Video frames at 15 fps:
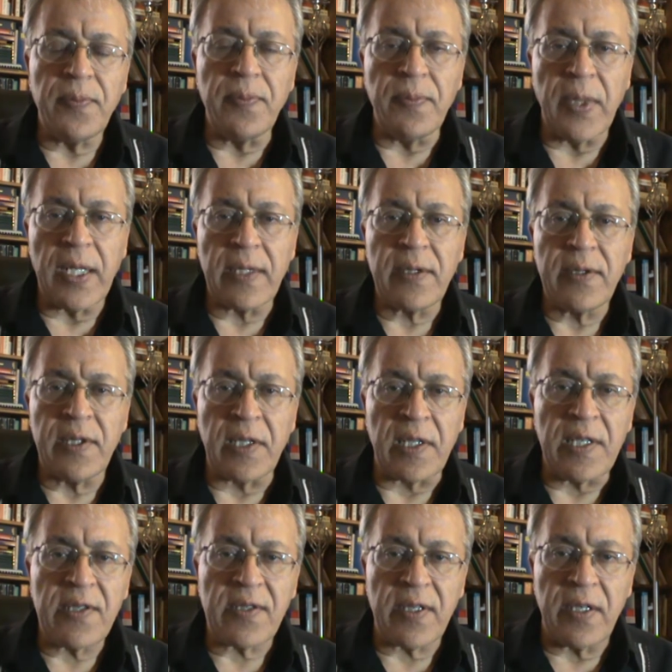but the
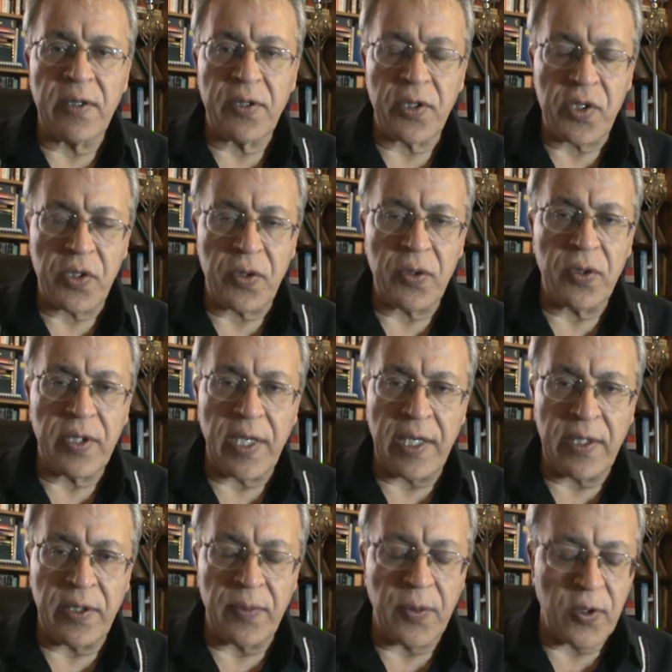least understood
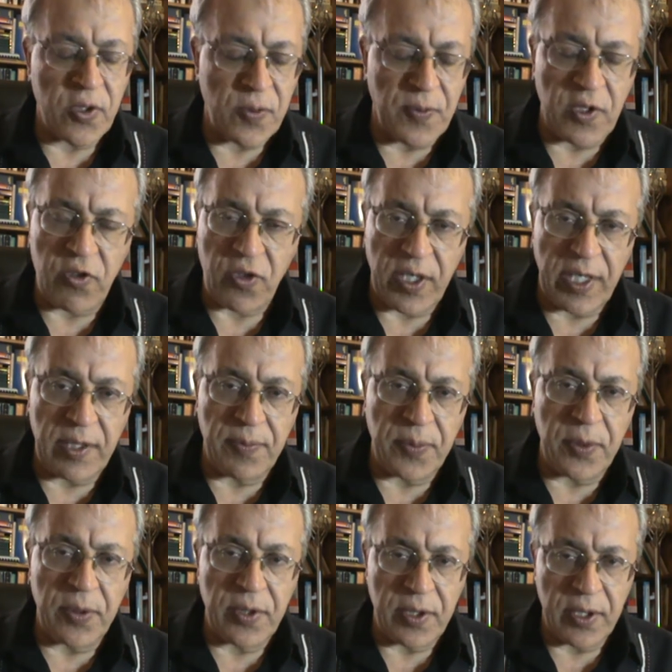and the most betrayed
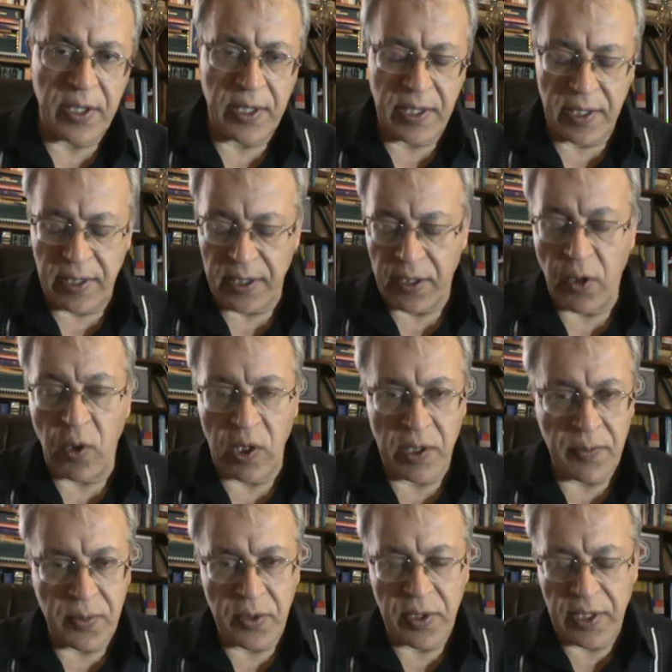book, holy
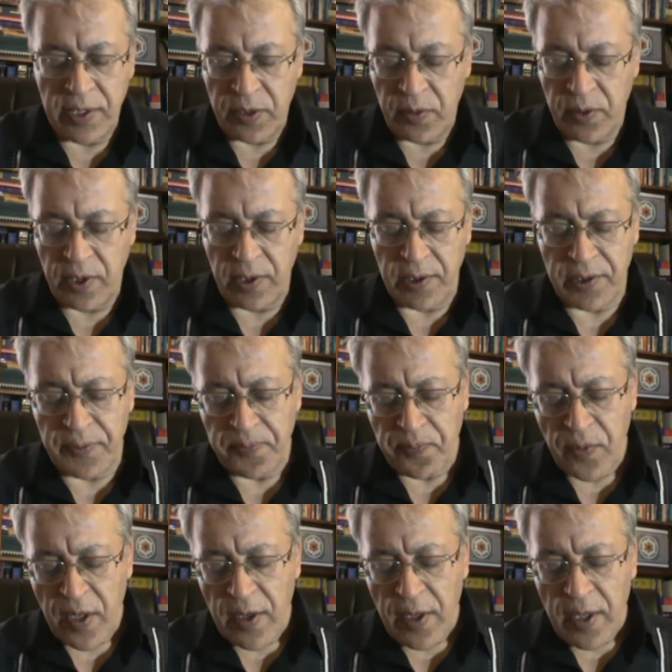book in the world.
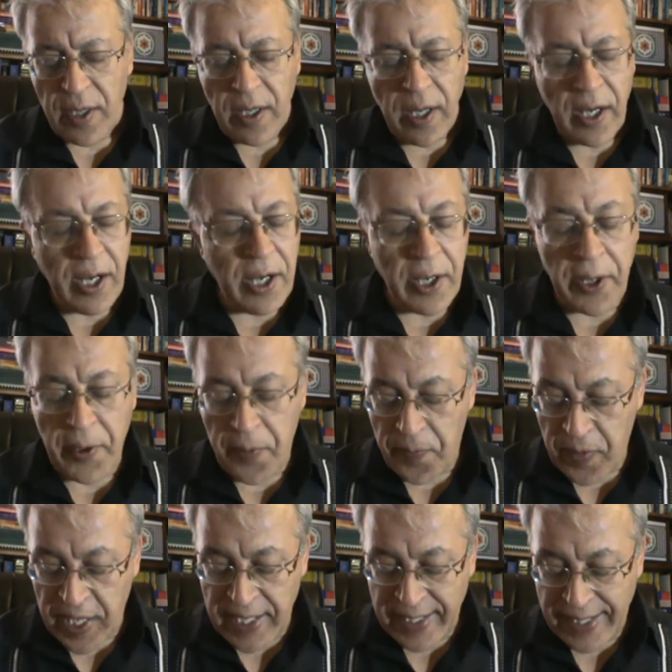
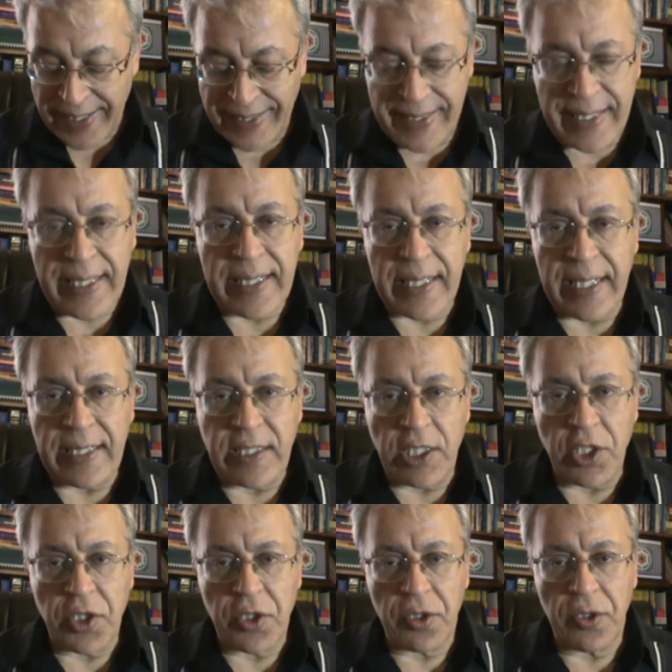In
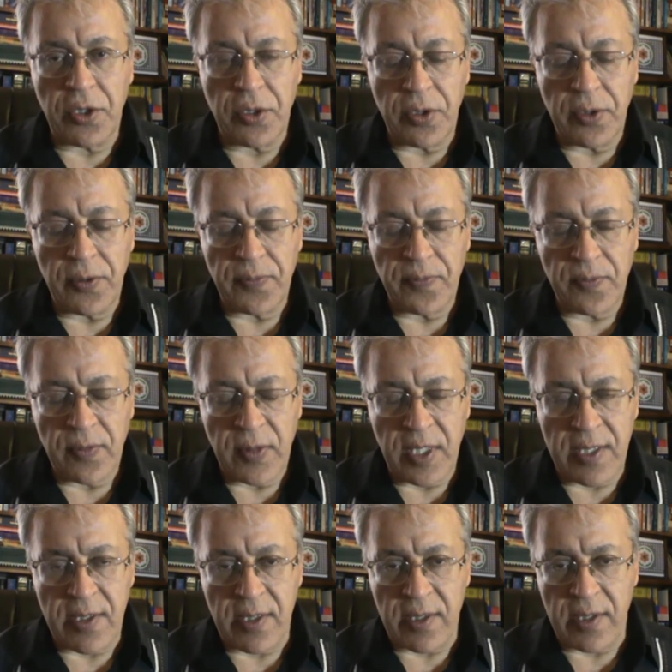1992,
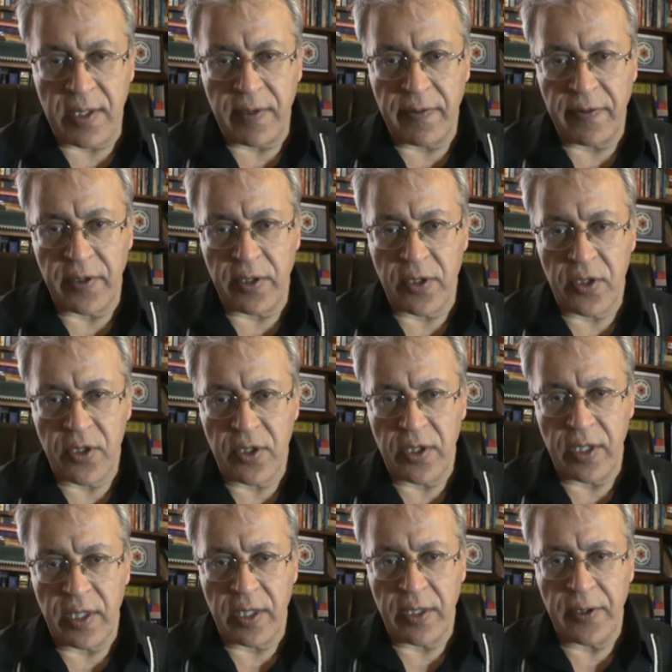this is the first
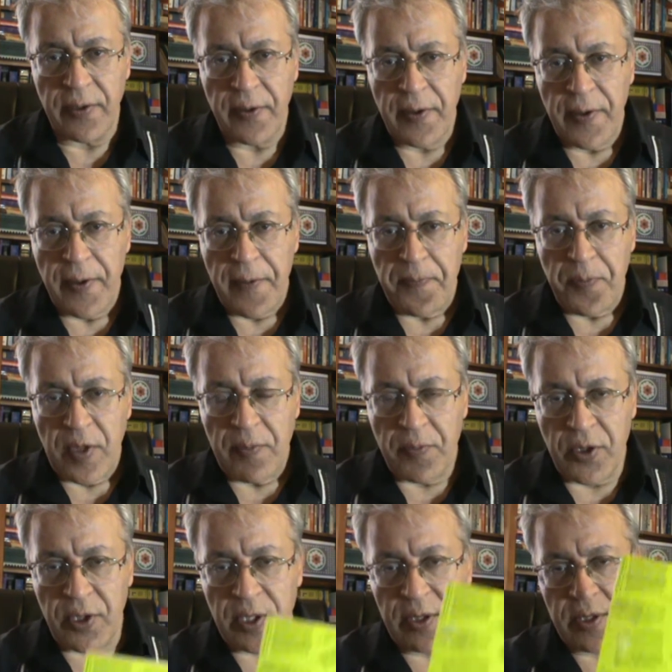
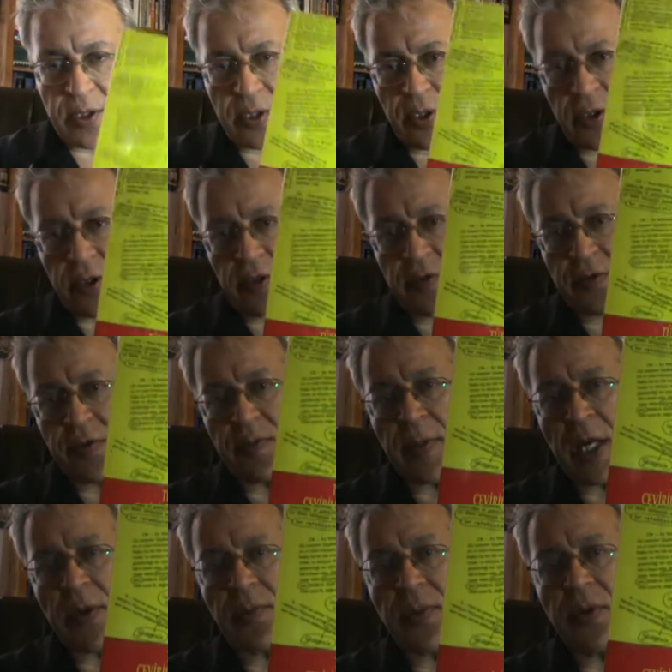print of
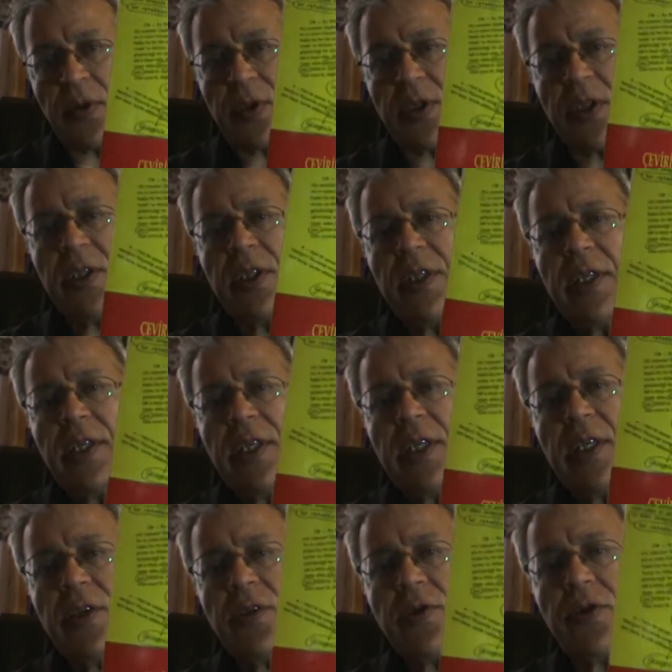my book
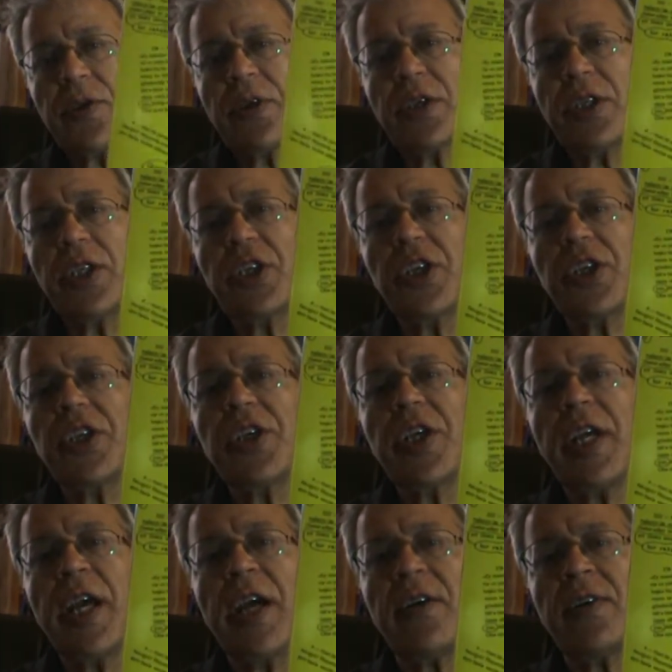in Turkish,
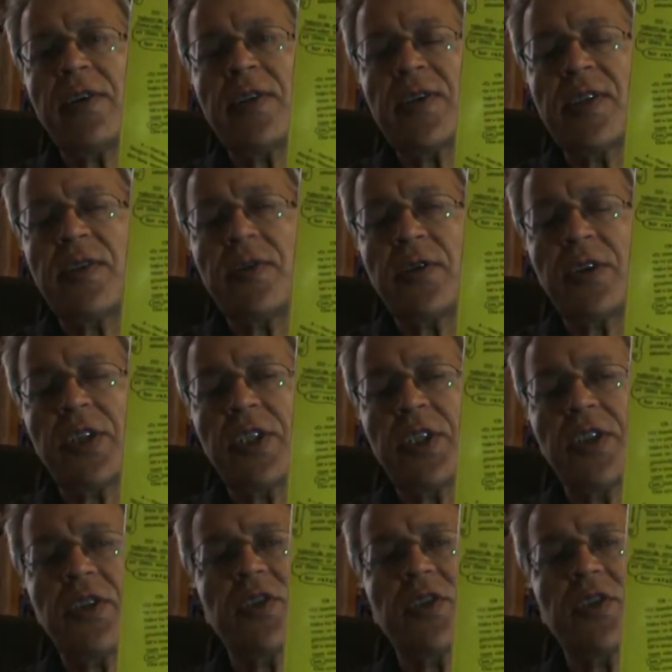Errors in Turkish